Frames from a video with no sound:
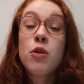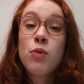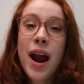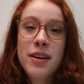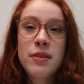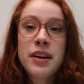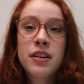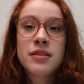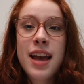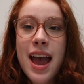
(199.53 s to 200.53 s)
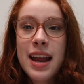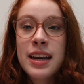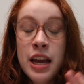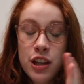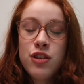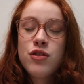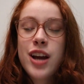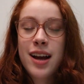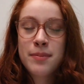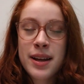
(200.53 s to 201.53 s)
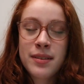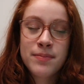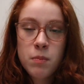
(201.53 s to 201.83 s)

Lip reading: Ryan Reynolds, and Hugh Jackman.